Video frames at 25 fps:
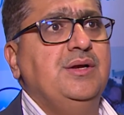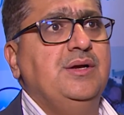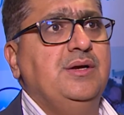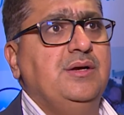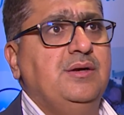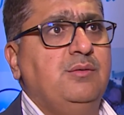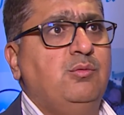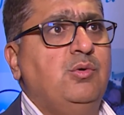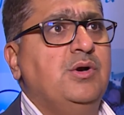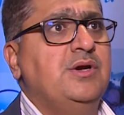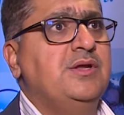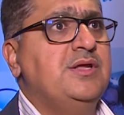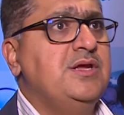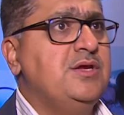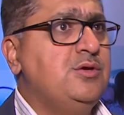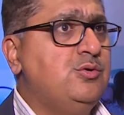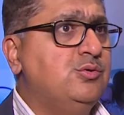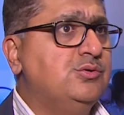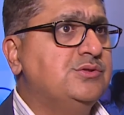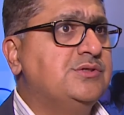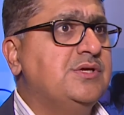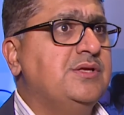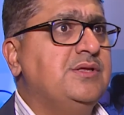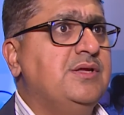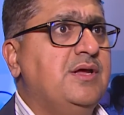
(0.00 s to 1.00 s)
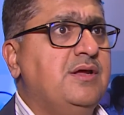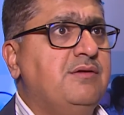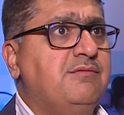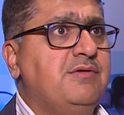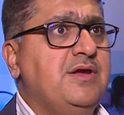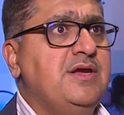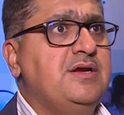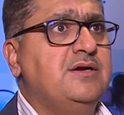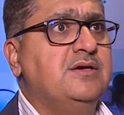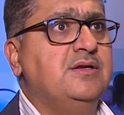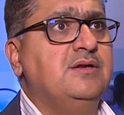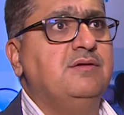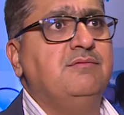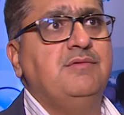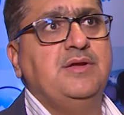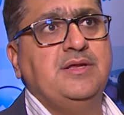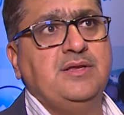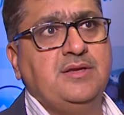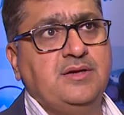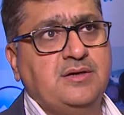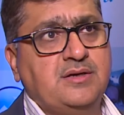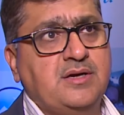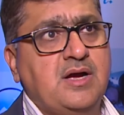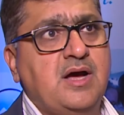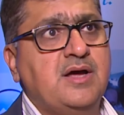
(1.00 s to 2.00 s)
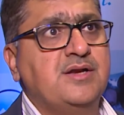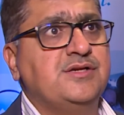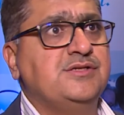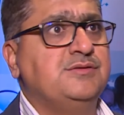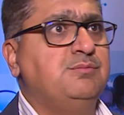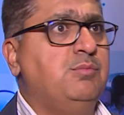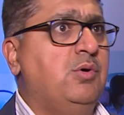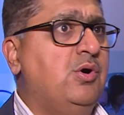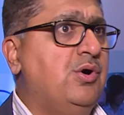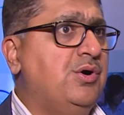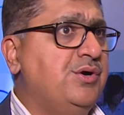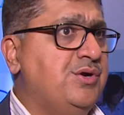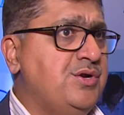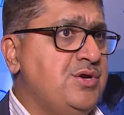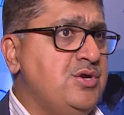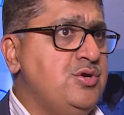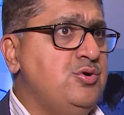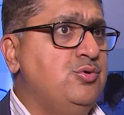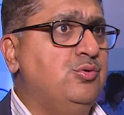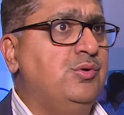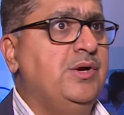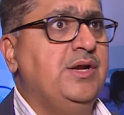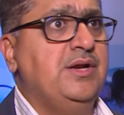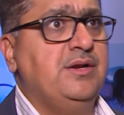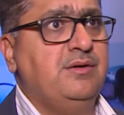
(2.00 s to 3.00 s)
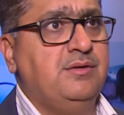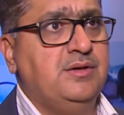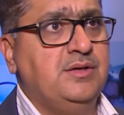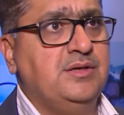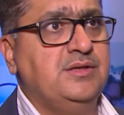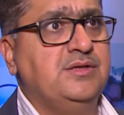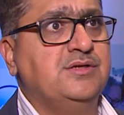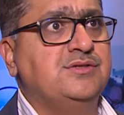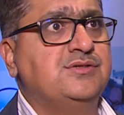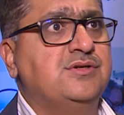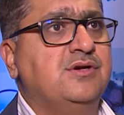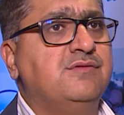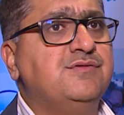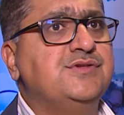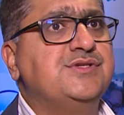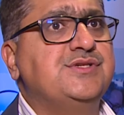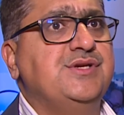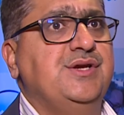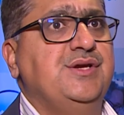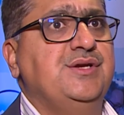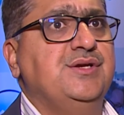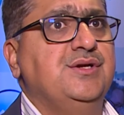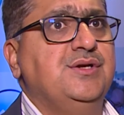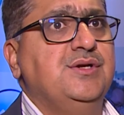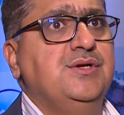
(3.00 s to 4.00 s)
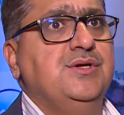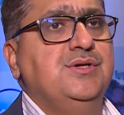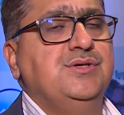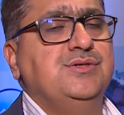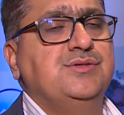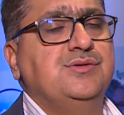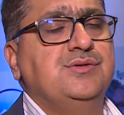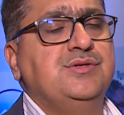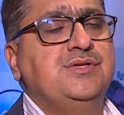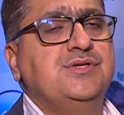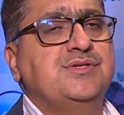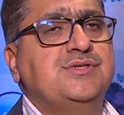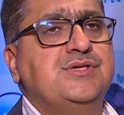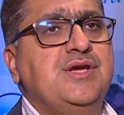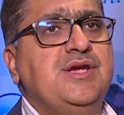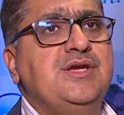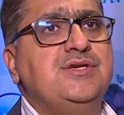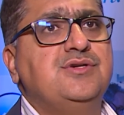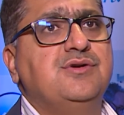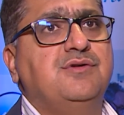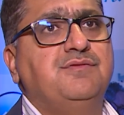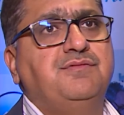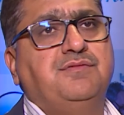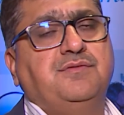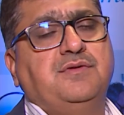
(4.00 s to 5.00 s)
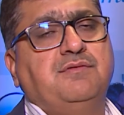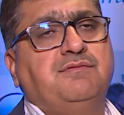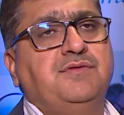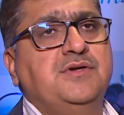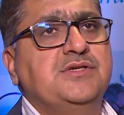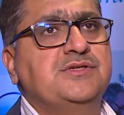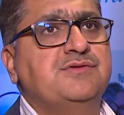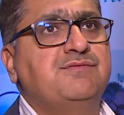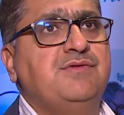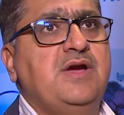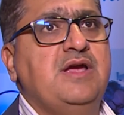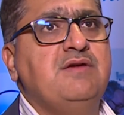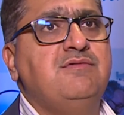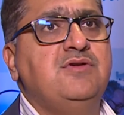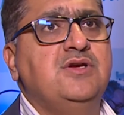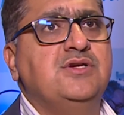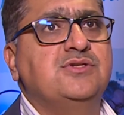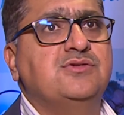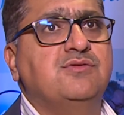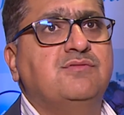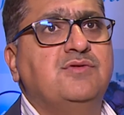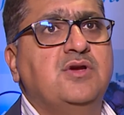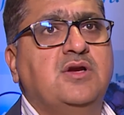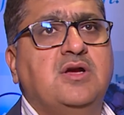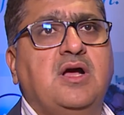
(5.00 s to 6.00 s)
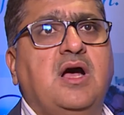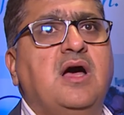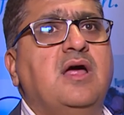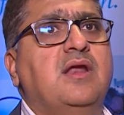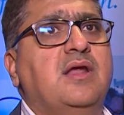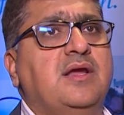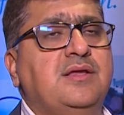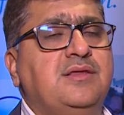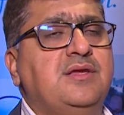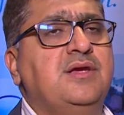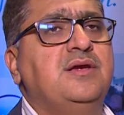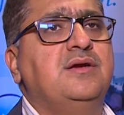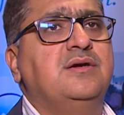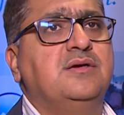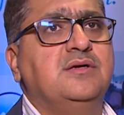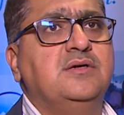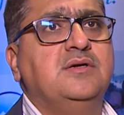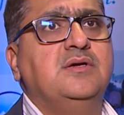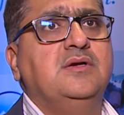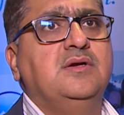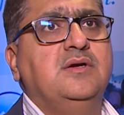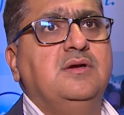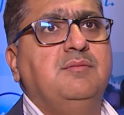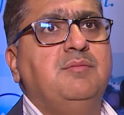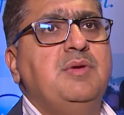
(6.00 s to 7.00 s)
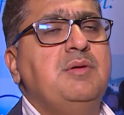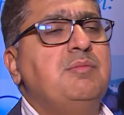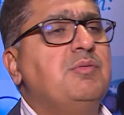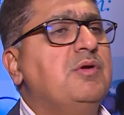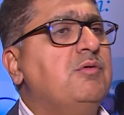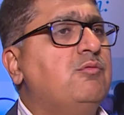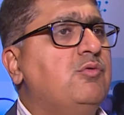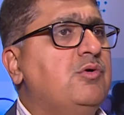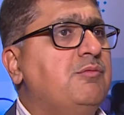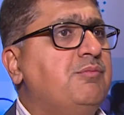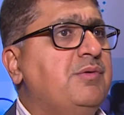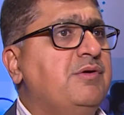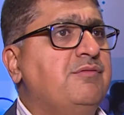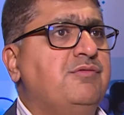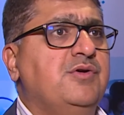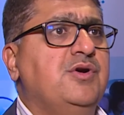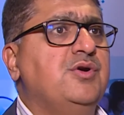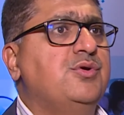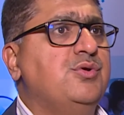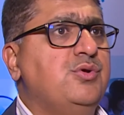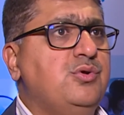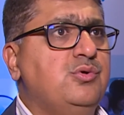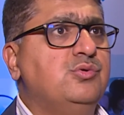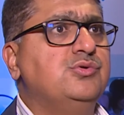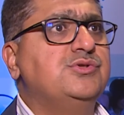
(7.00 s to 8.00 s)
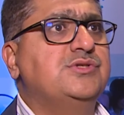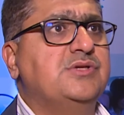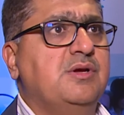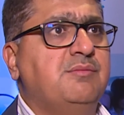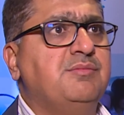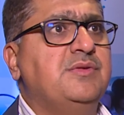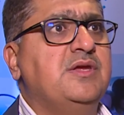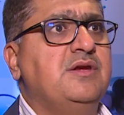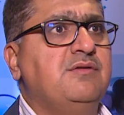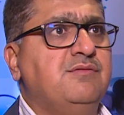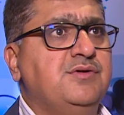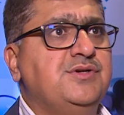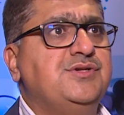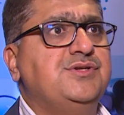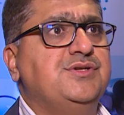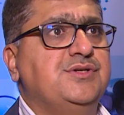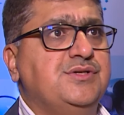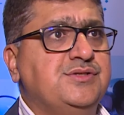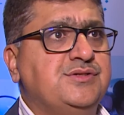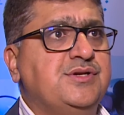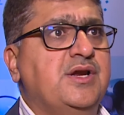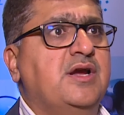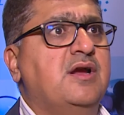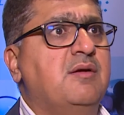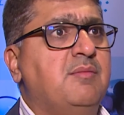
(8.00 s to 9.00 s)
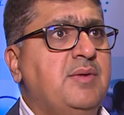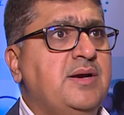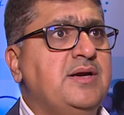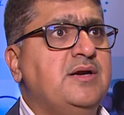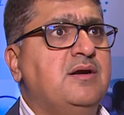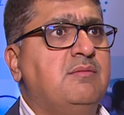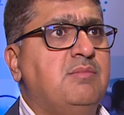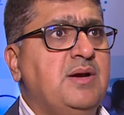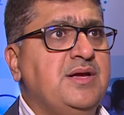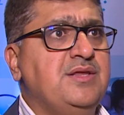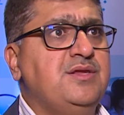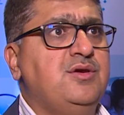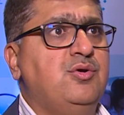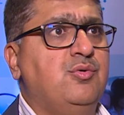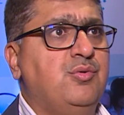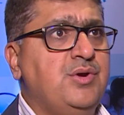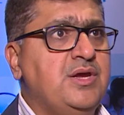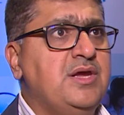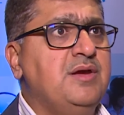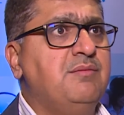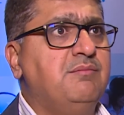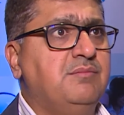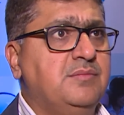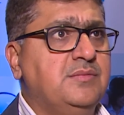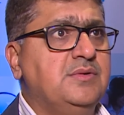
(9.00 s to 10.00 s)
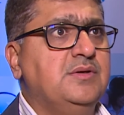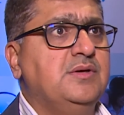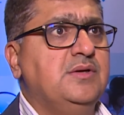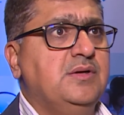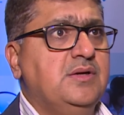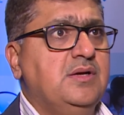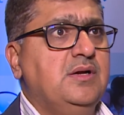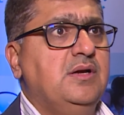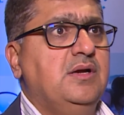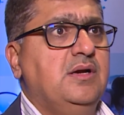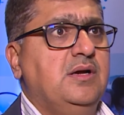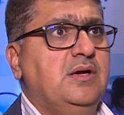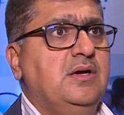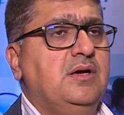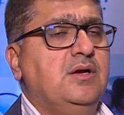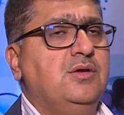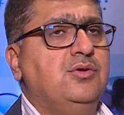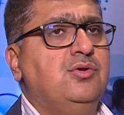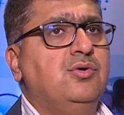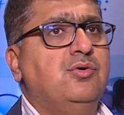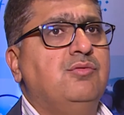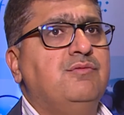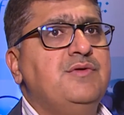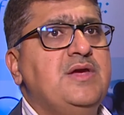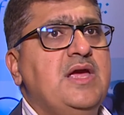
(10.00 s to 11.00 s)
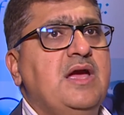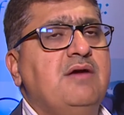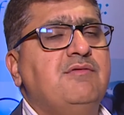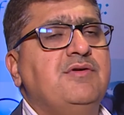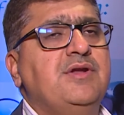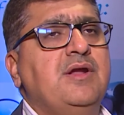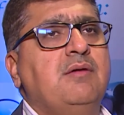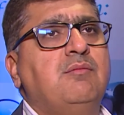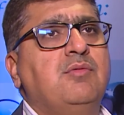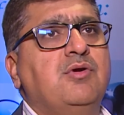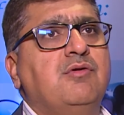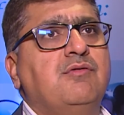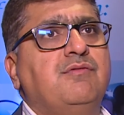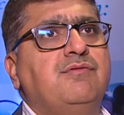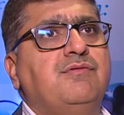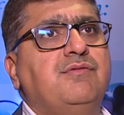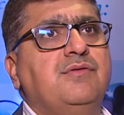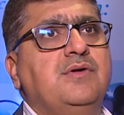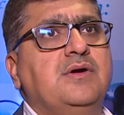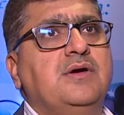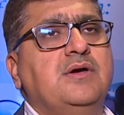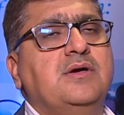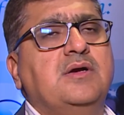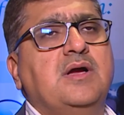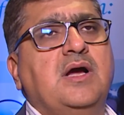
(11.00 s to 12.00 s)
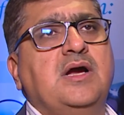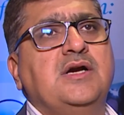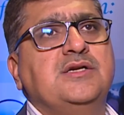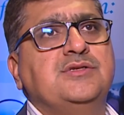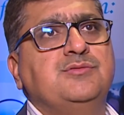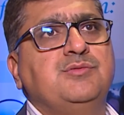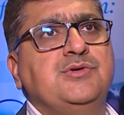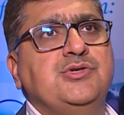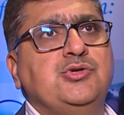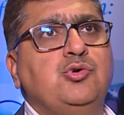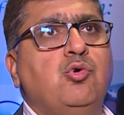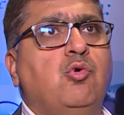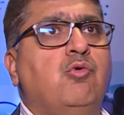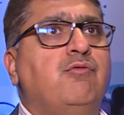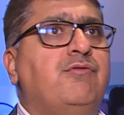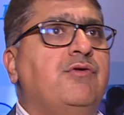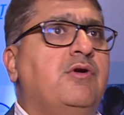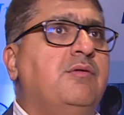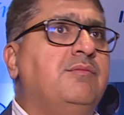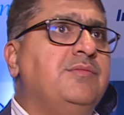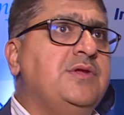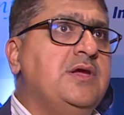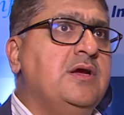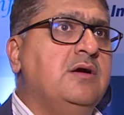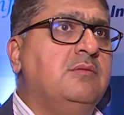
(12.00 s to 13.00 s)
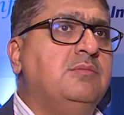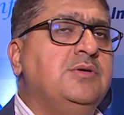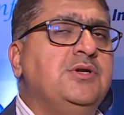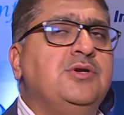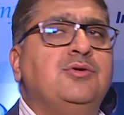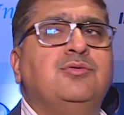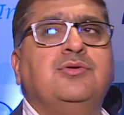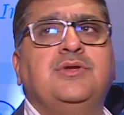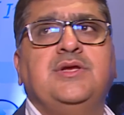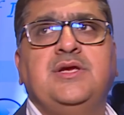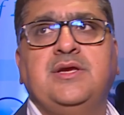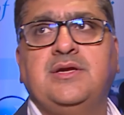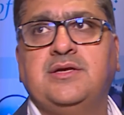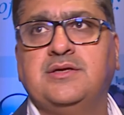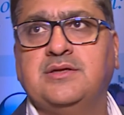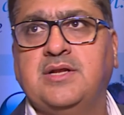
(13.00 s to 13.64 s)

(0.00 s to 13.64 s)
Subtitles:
What they use in their vehicle when the car is bought new and the servicing. So in the stage of the first 5 years of the car, I think people would prefer to use something which is recommended by the OEM. Though we have a number of cars which go from the urban to the